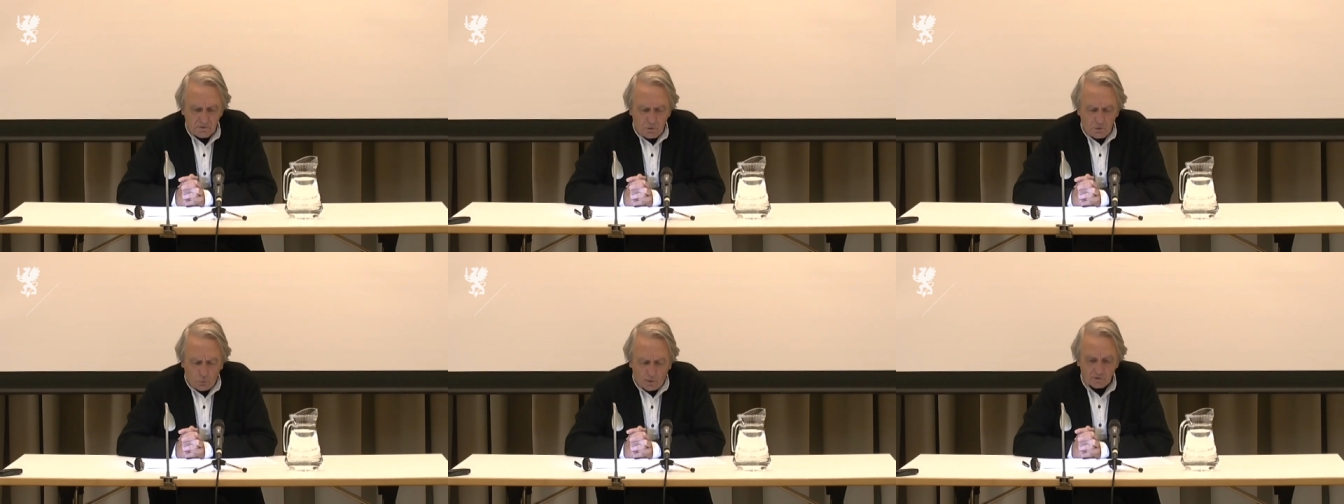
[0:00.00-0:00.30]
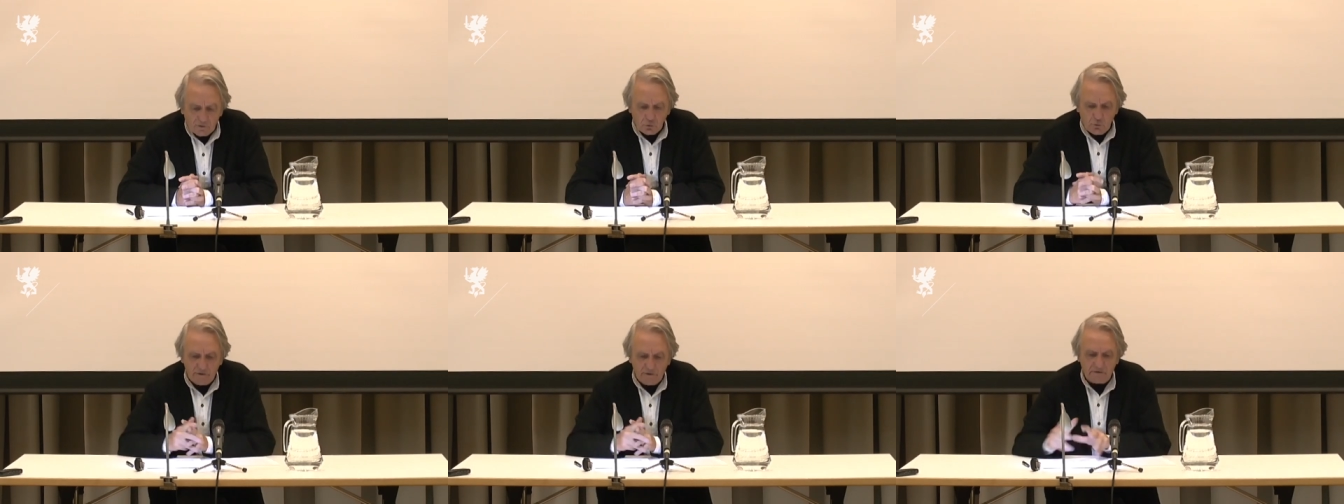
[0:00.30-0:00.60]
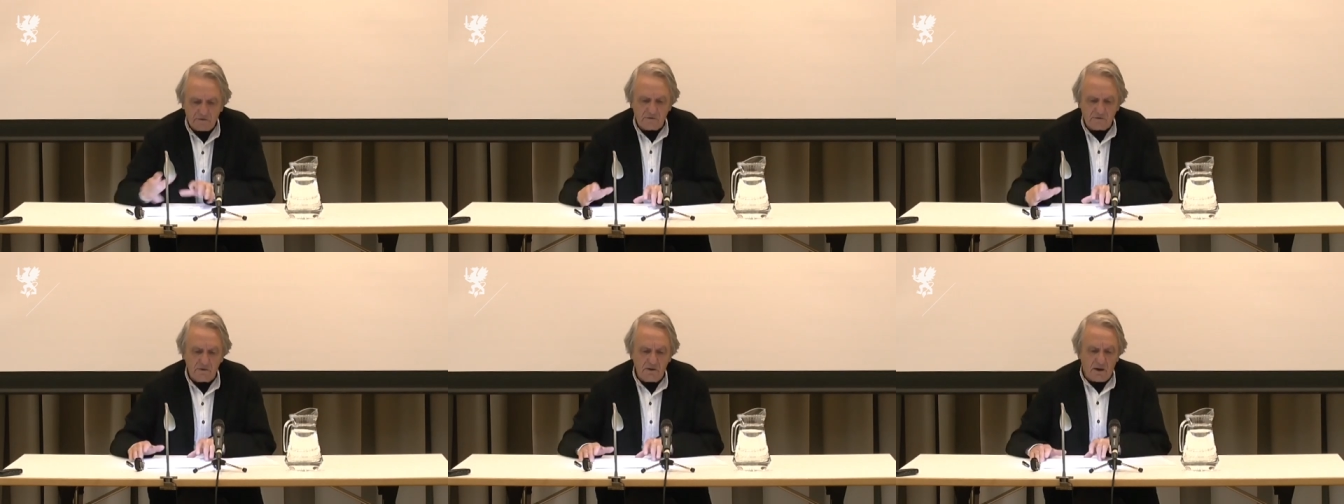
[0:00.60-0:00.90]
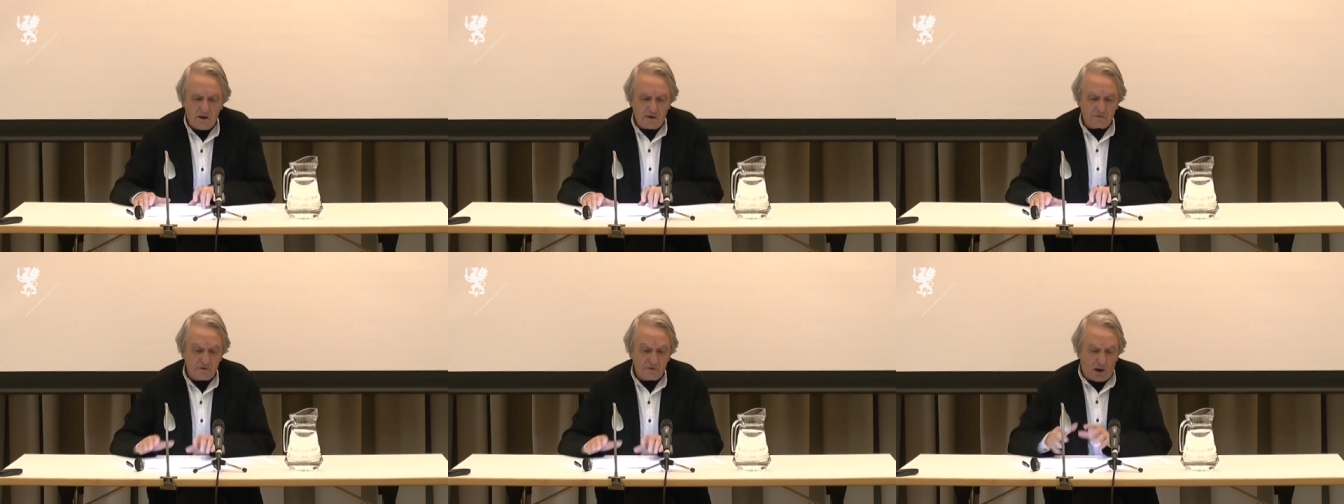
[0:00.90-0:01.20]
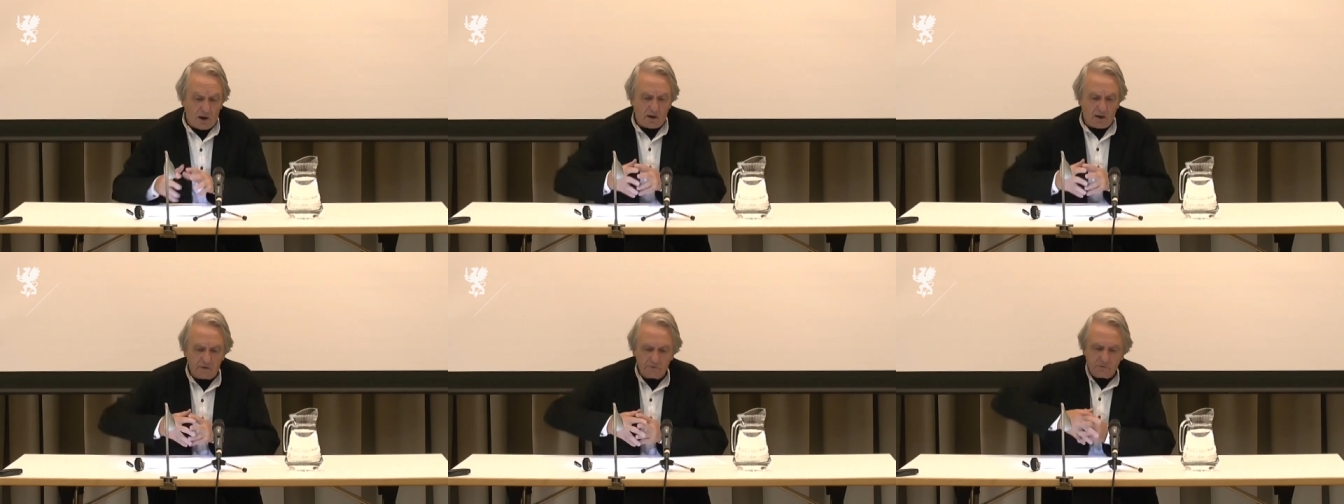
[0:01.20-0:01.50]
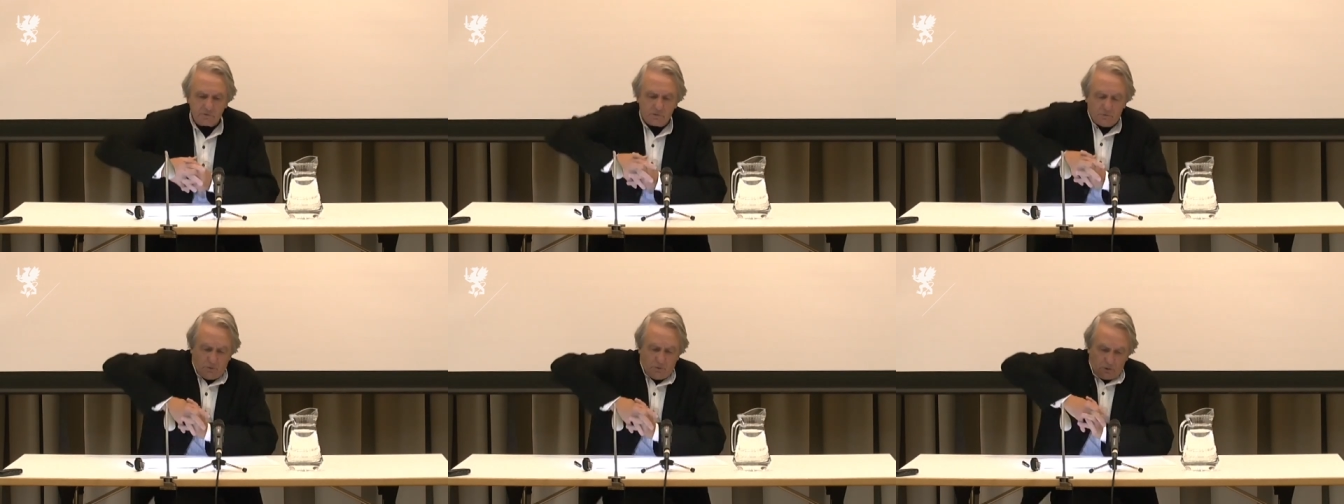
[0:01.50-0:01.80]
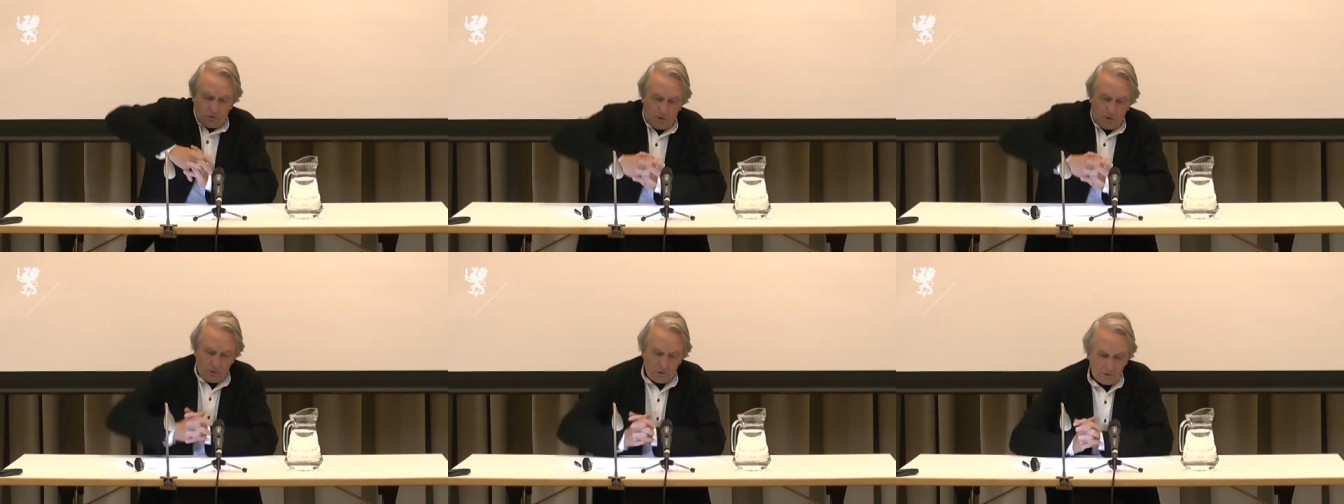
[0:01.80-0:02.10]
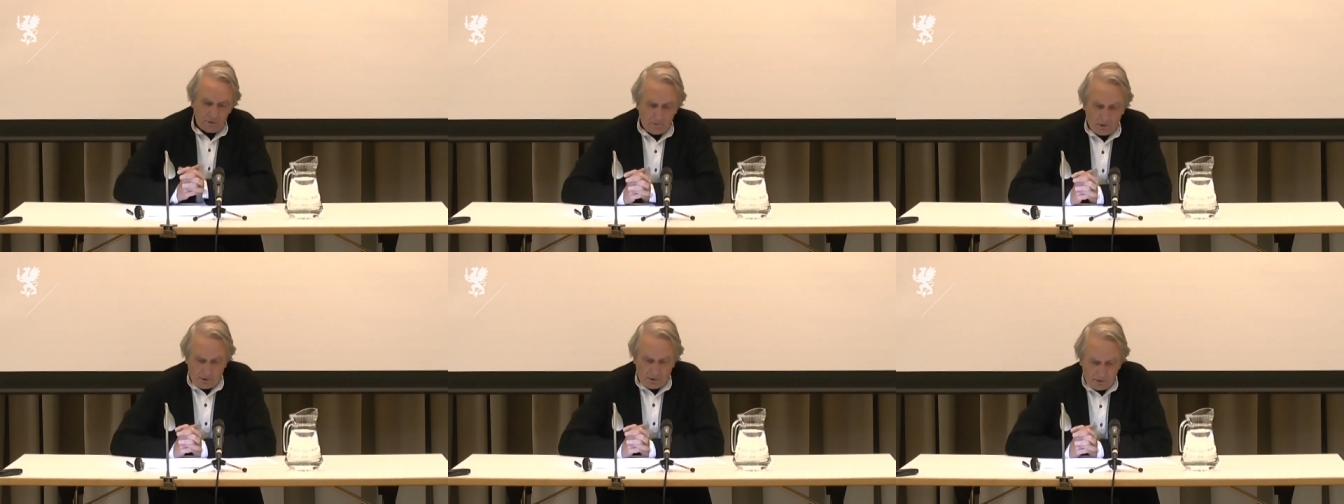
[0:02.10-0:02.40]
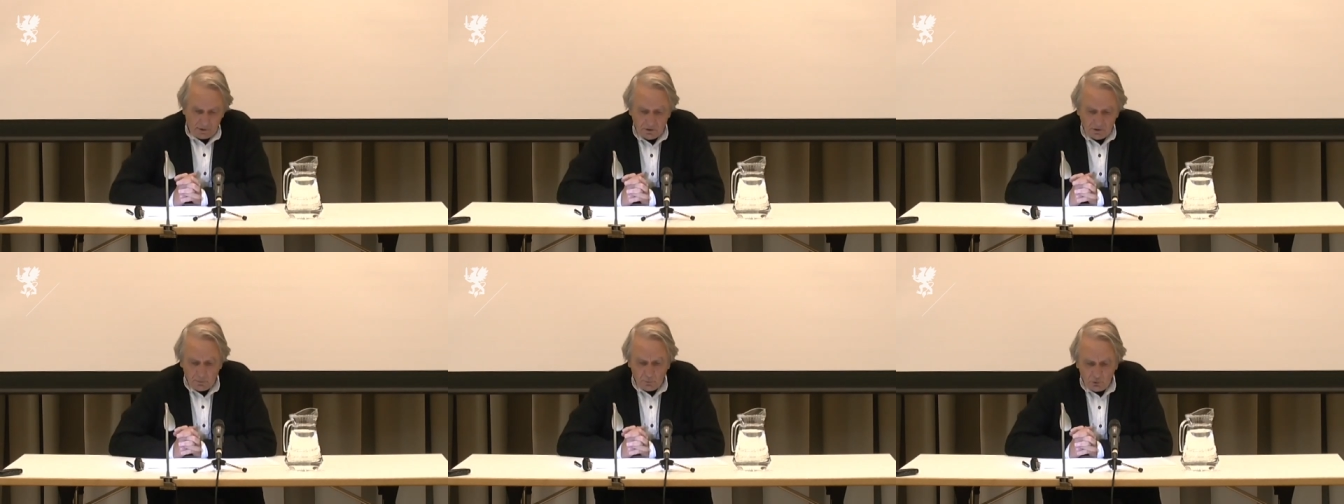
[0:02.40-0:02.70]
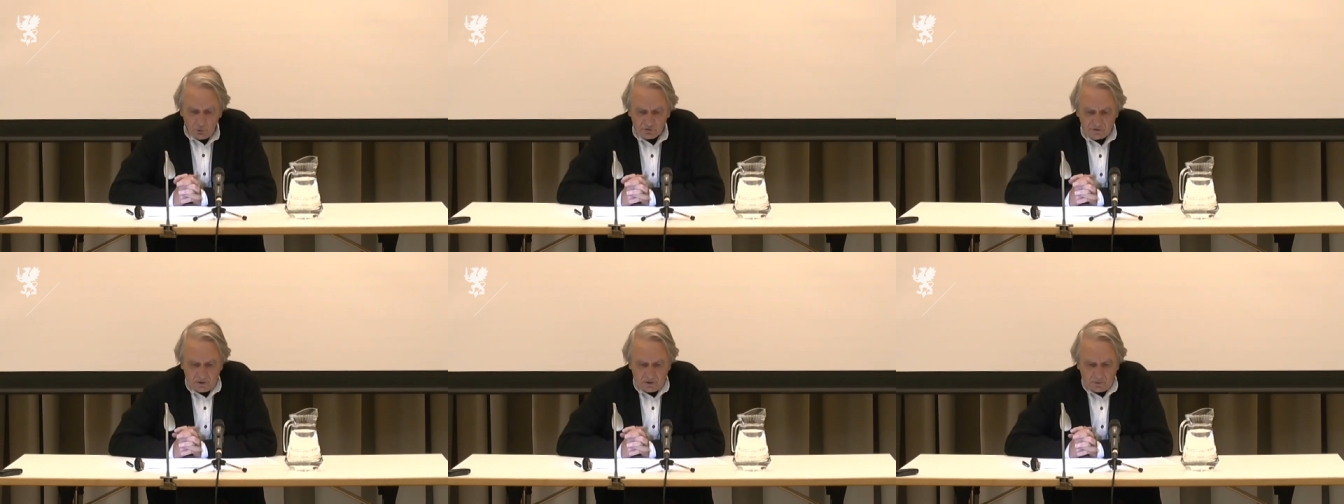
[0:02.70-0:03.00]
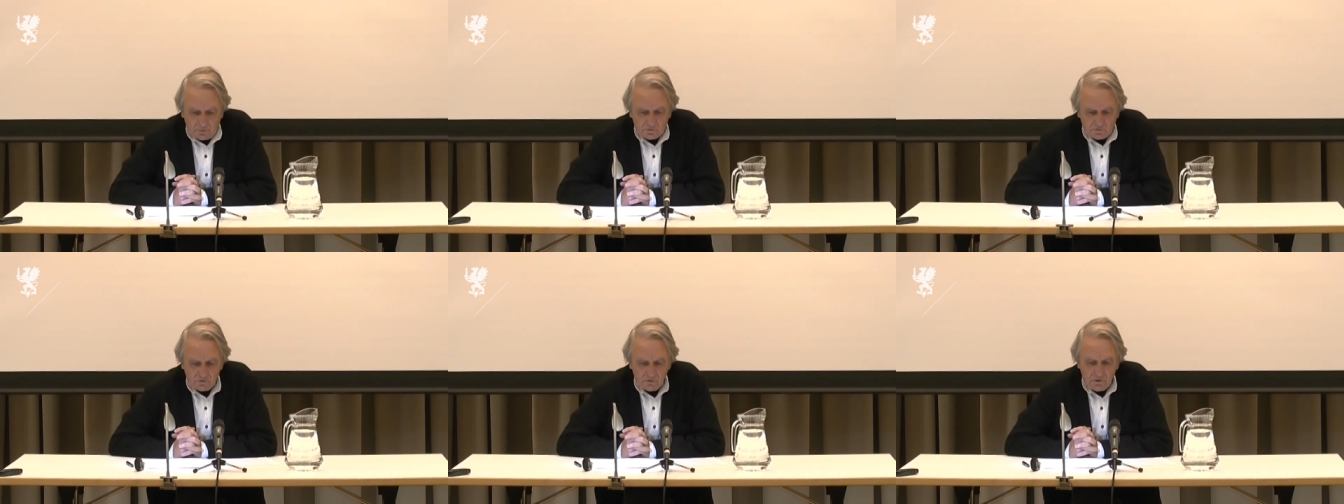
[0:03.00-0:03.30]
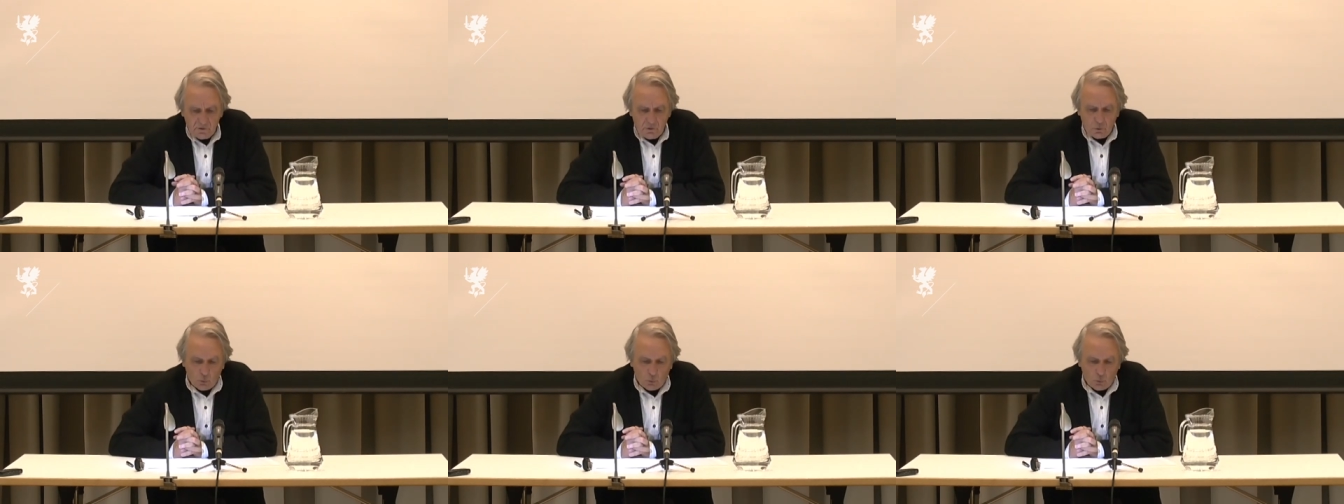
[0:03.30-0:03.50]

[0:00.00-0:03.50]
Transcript: What we see as art in museums